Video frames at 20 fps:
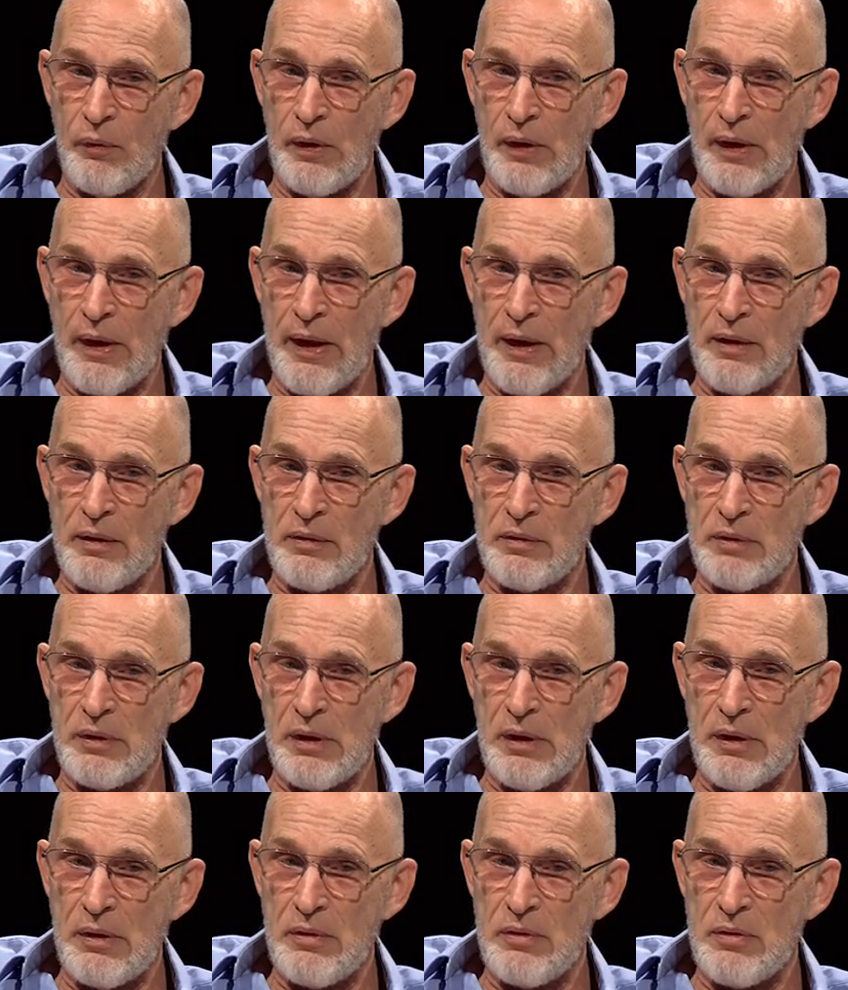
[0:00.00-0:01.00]
realize
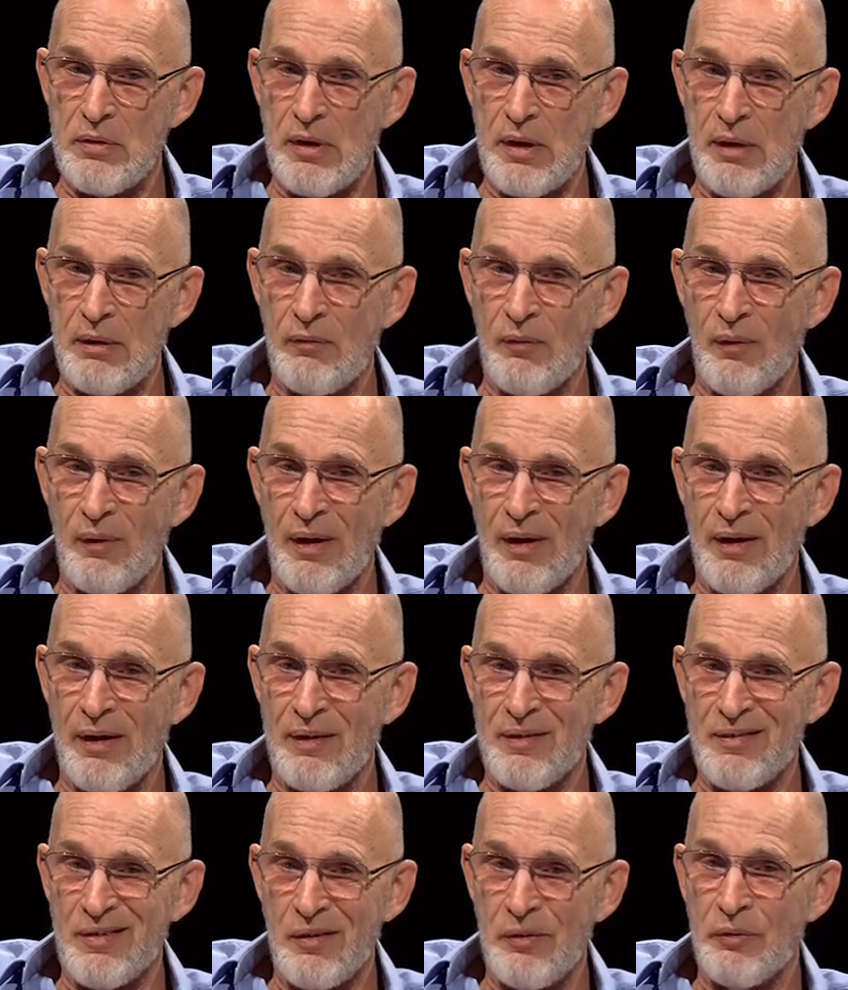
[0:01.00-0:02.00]
is that while
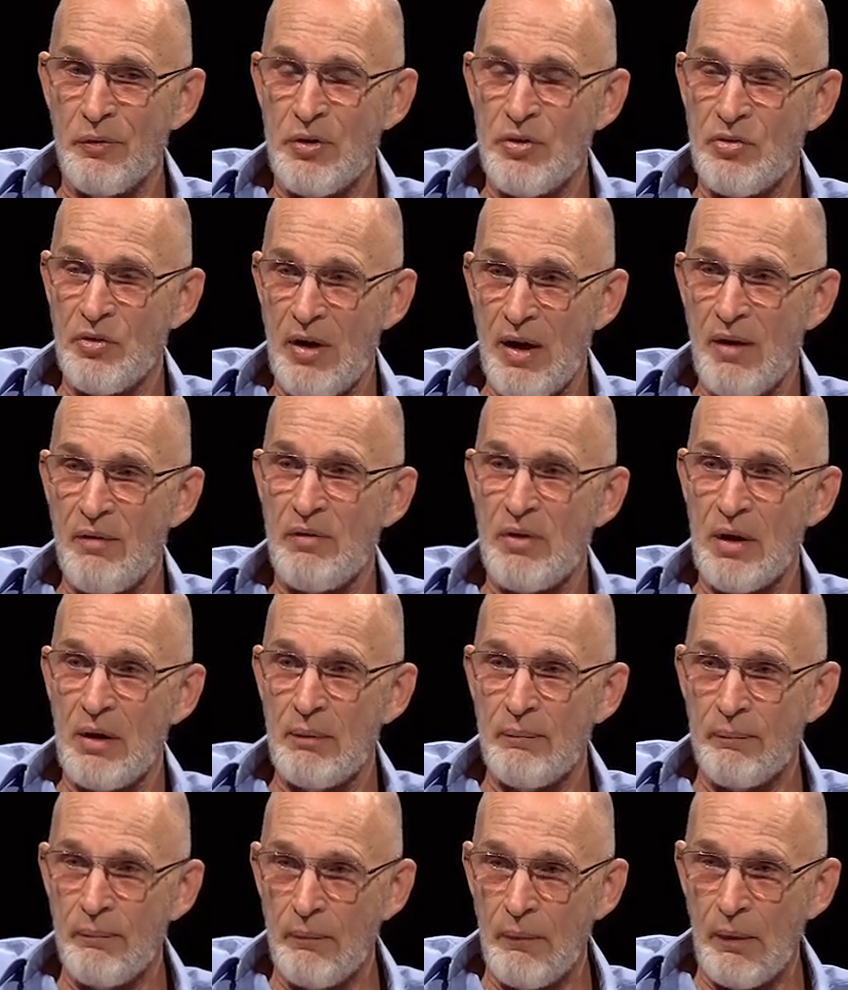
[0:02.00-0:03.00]
artillery's heavy,
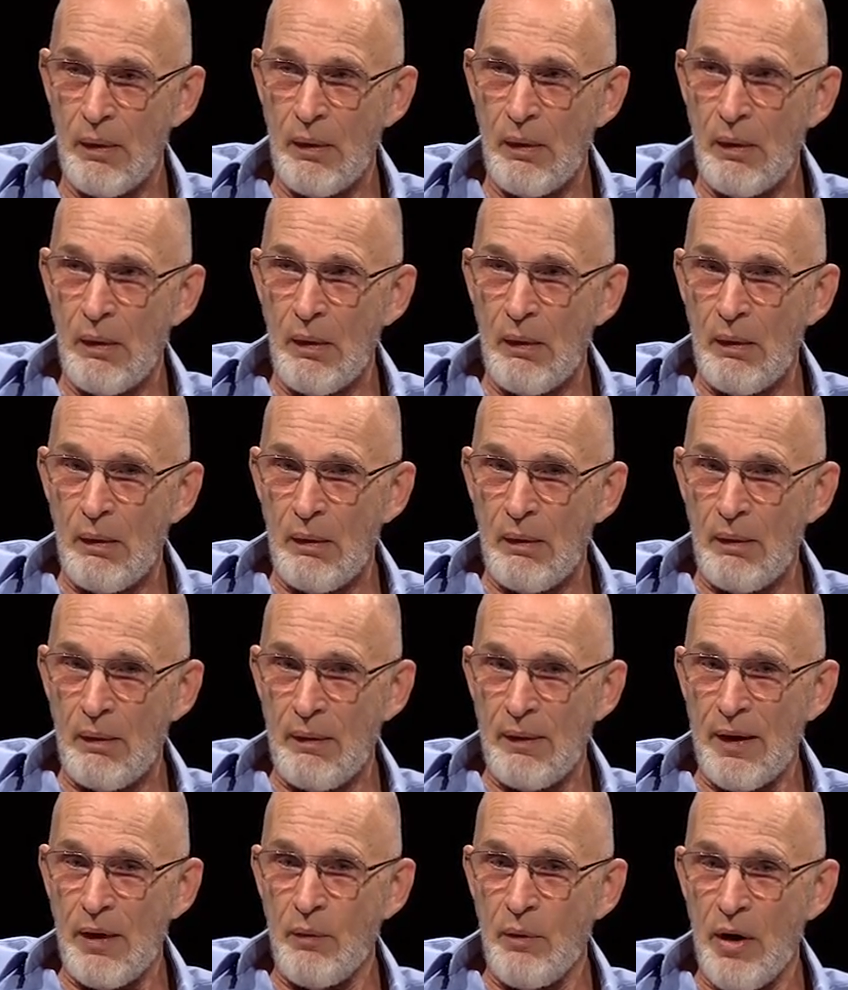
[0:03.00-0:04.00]

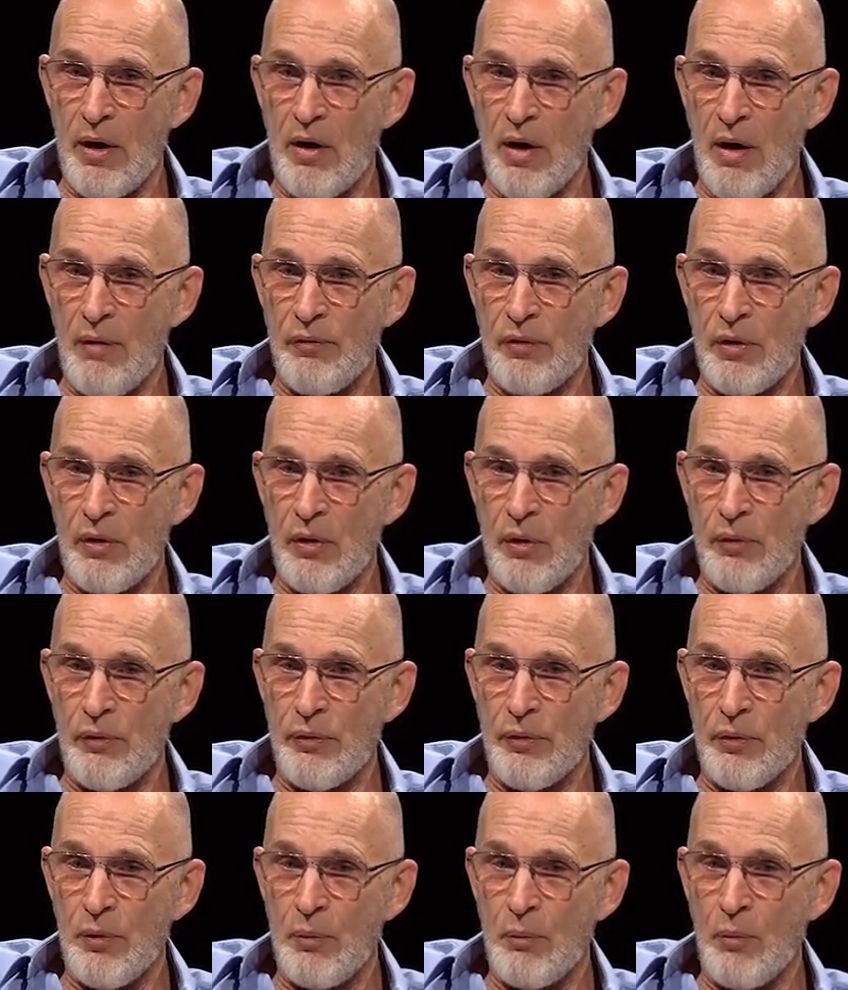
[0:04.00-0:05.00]
they quite often go
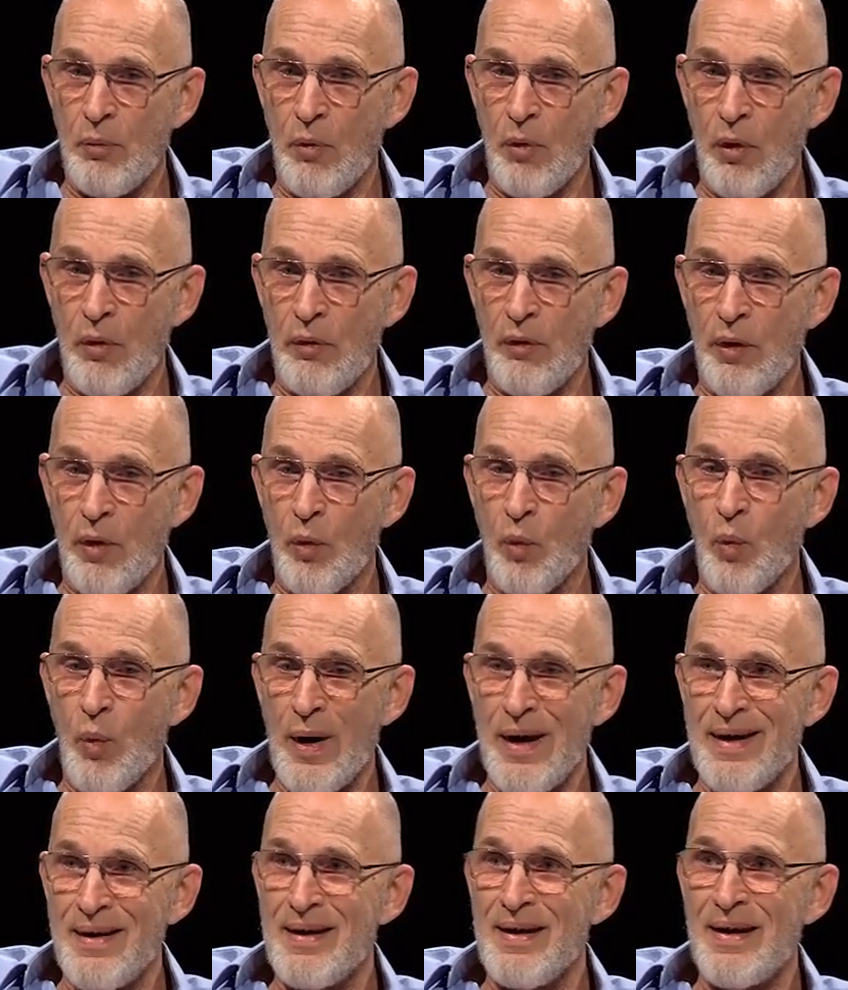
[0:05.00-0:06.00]
through more their
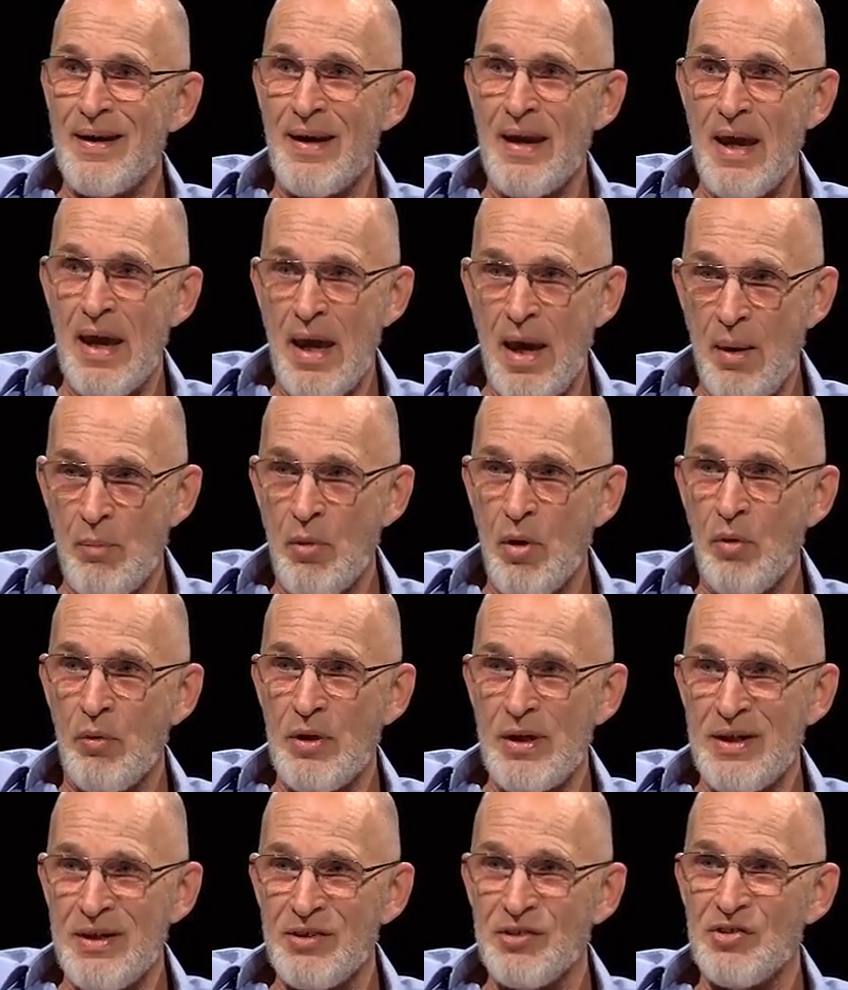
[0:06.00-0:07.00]
weight in ammo
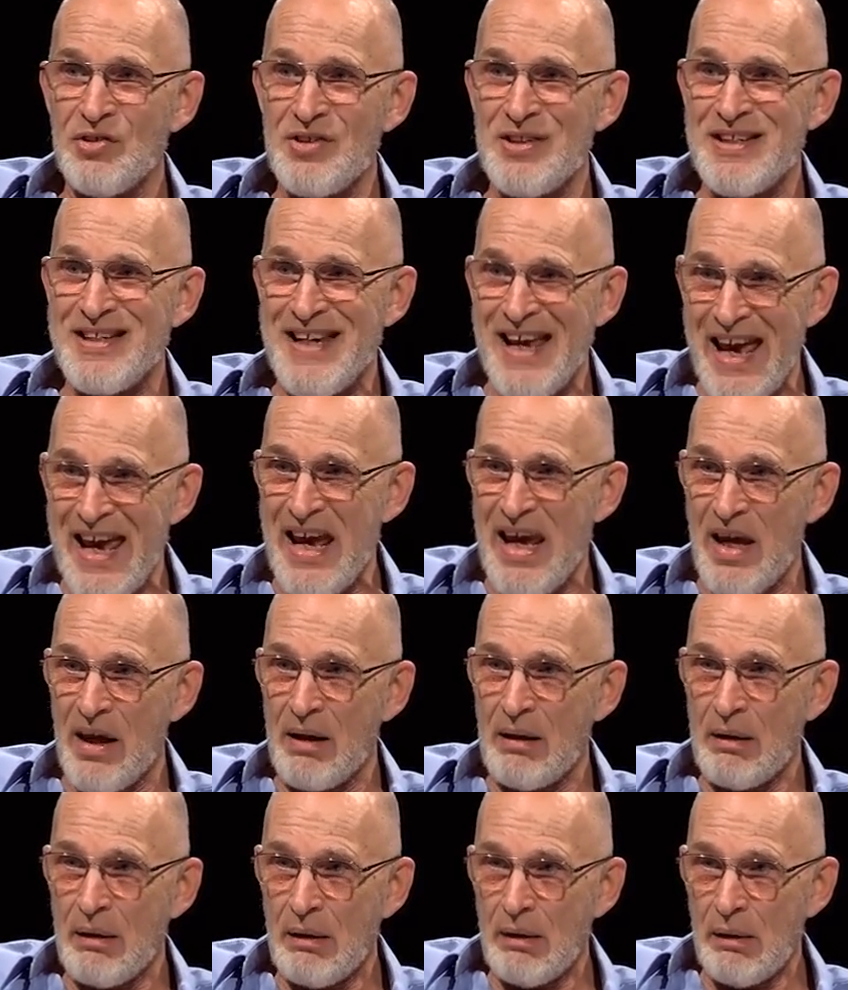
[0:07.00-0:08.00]
each day
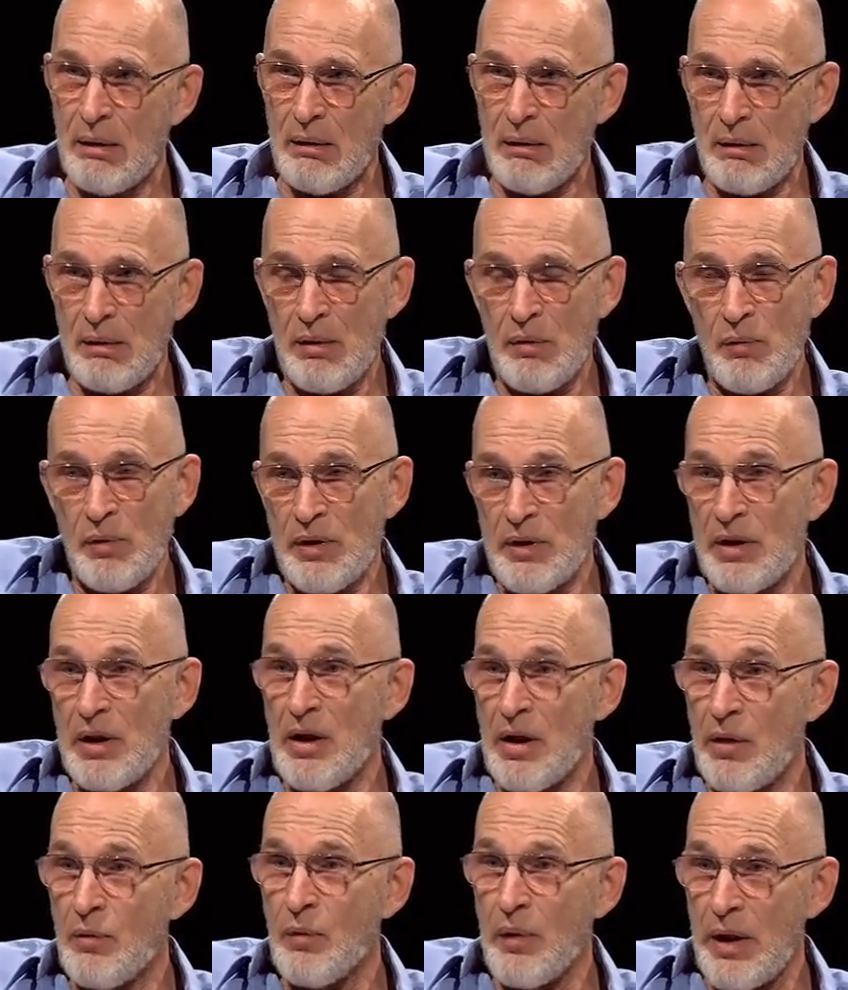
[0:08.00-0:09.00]
than what the
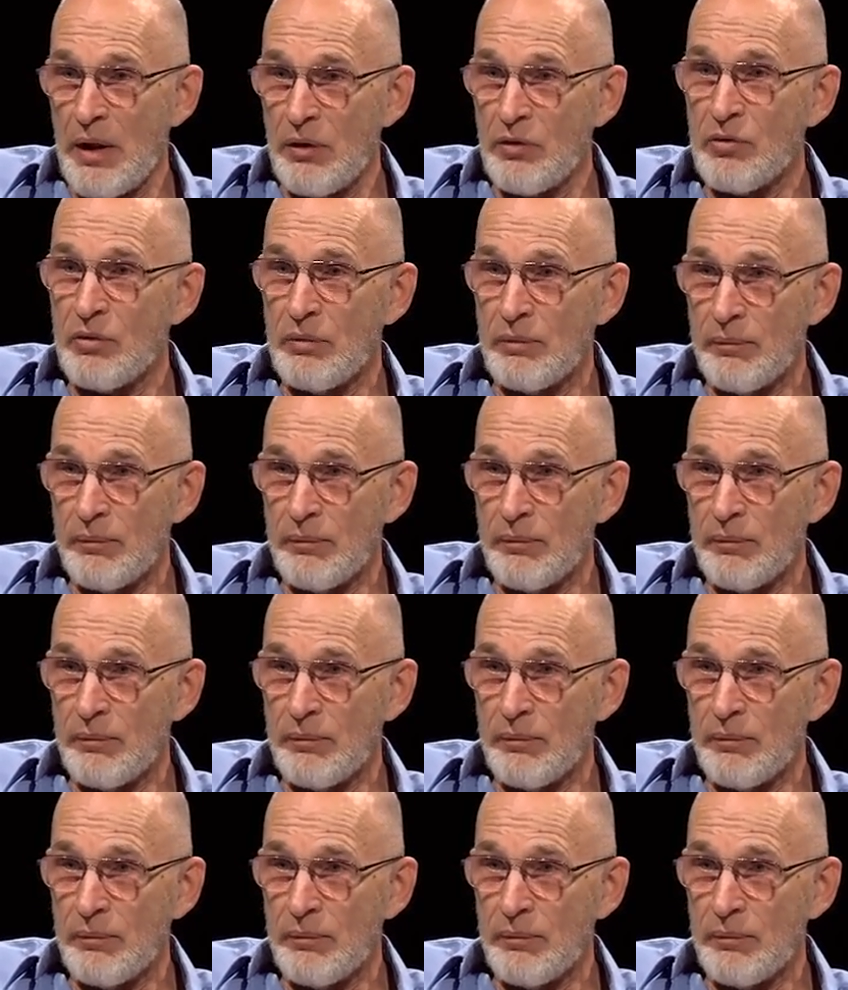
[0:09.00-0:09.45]
gun weighs.